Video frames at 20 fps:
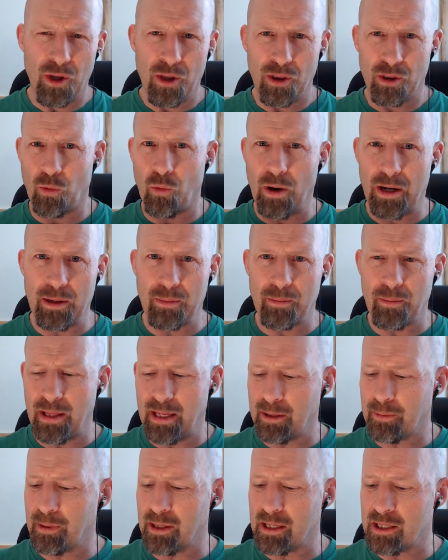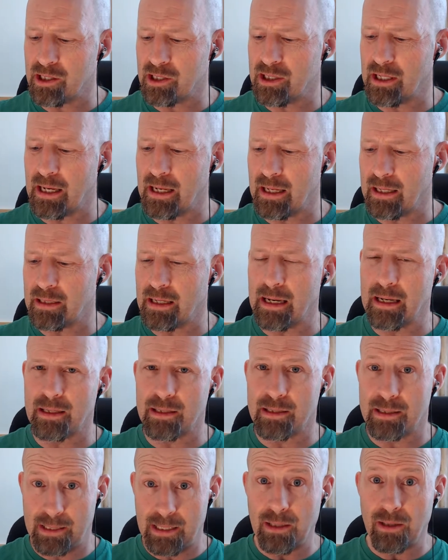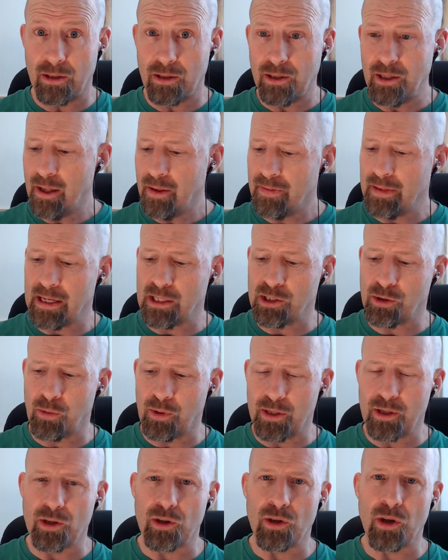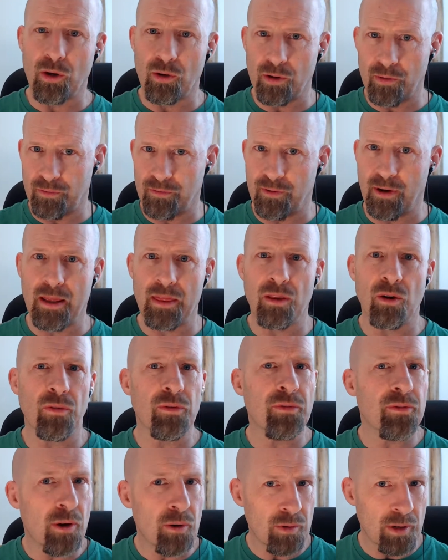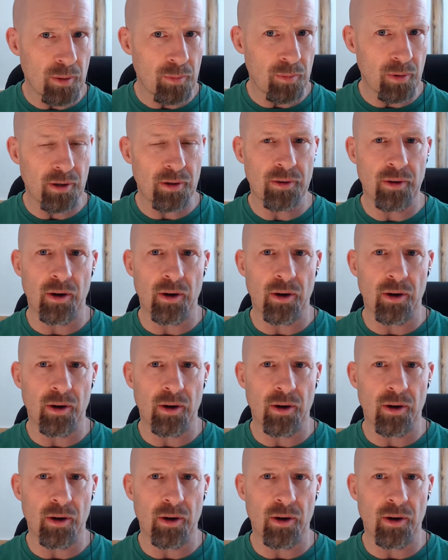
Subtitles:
the white and black pages, and still that's where you go to find their phone number.